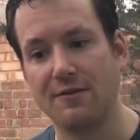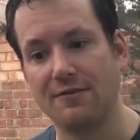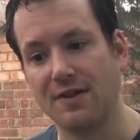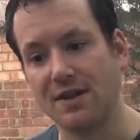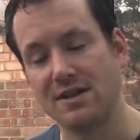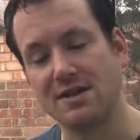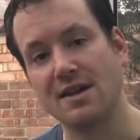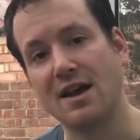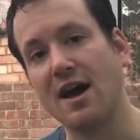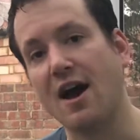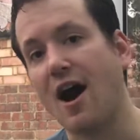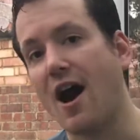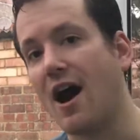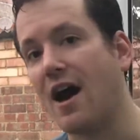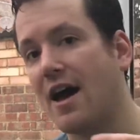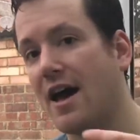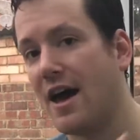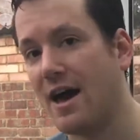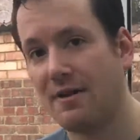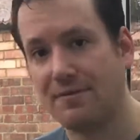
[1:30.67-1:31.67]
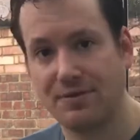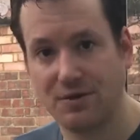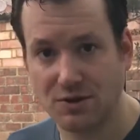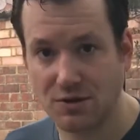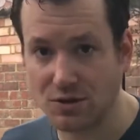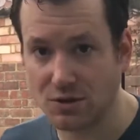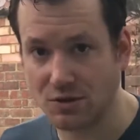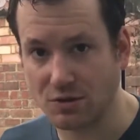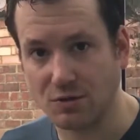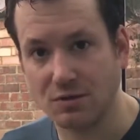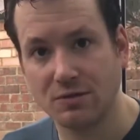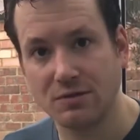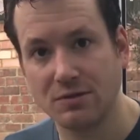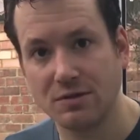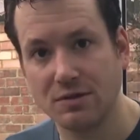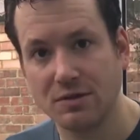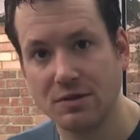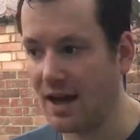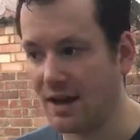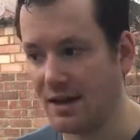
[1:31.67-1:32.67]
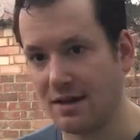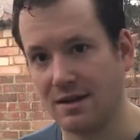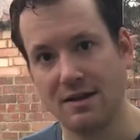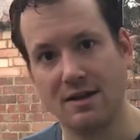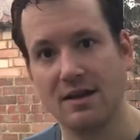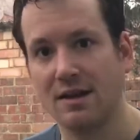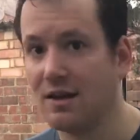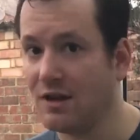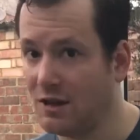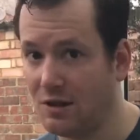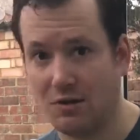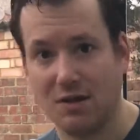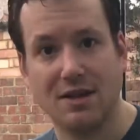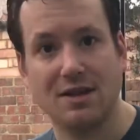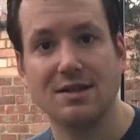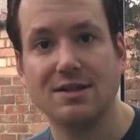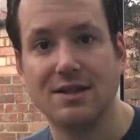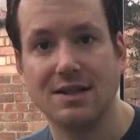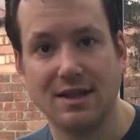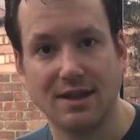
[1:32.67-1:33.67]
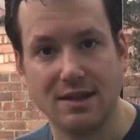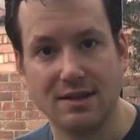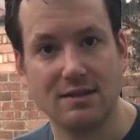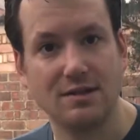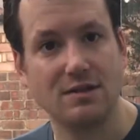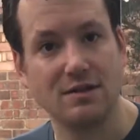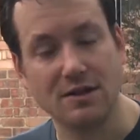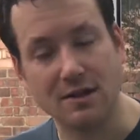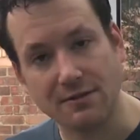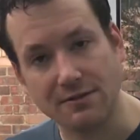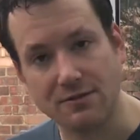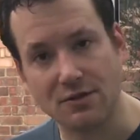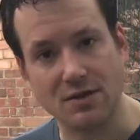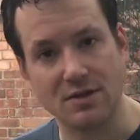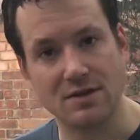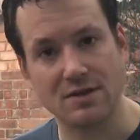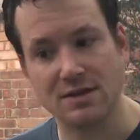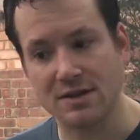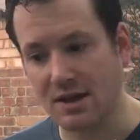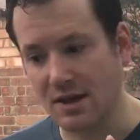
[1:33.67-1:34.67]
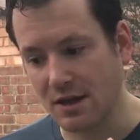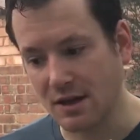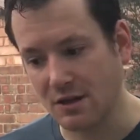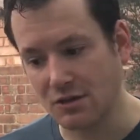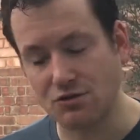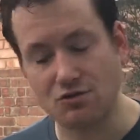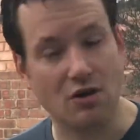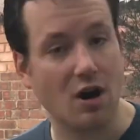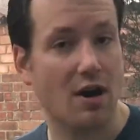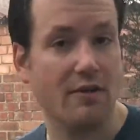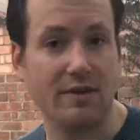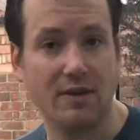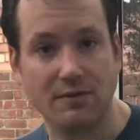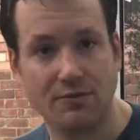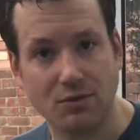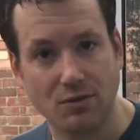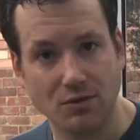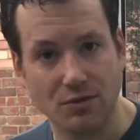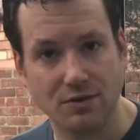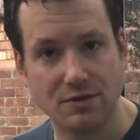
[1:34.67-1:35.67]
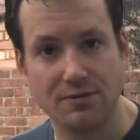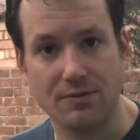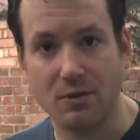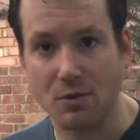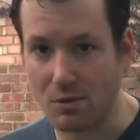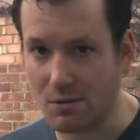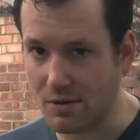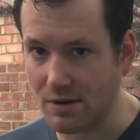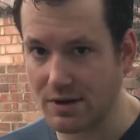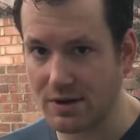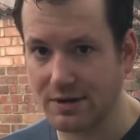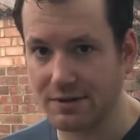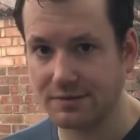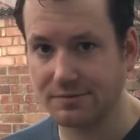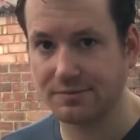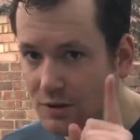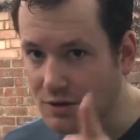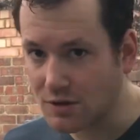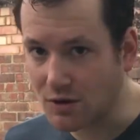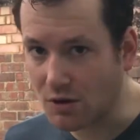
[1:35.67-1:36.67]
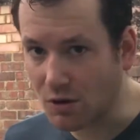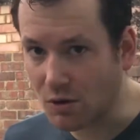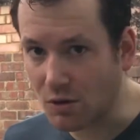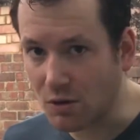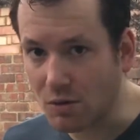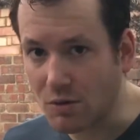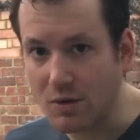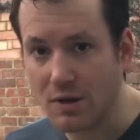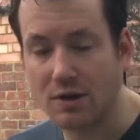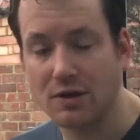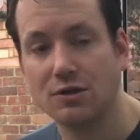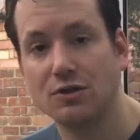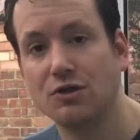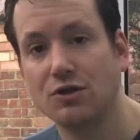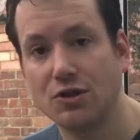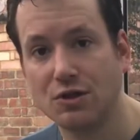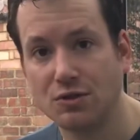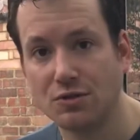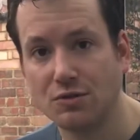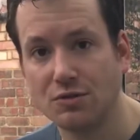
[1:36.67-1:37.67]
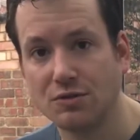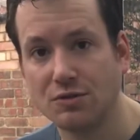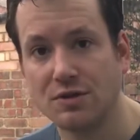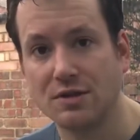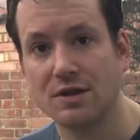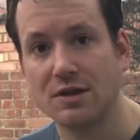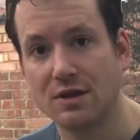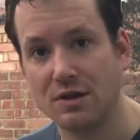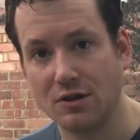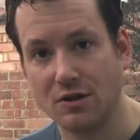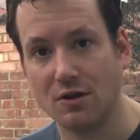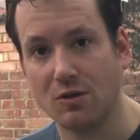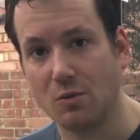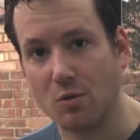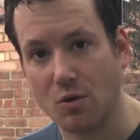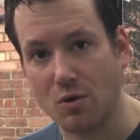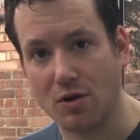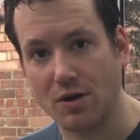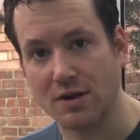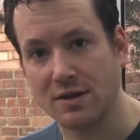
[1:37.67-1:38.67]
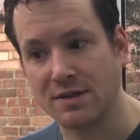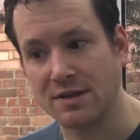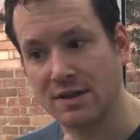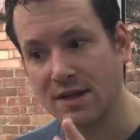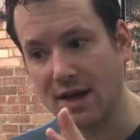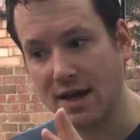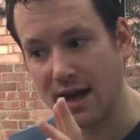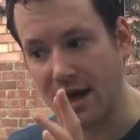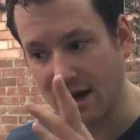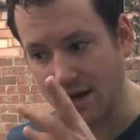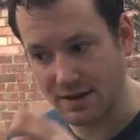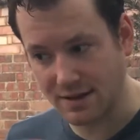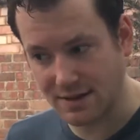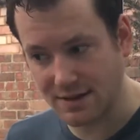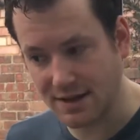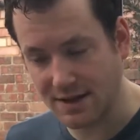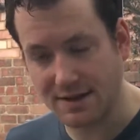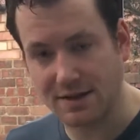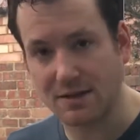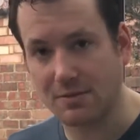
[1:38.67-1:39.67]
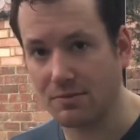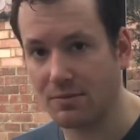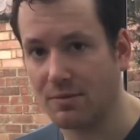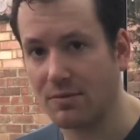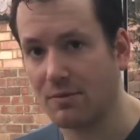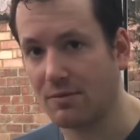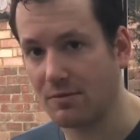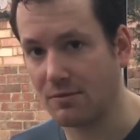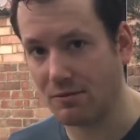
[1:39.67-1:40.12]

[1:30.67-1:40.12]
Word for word: If it's I have to, then you can see it's a different driving force forward. So choose your words and set up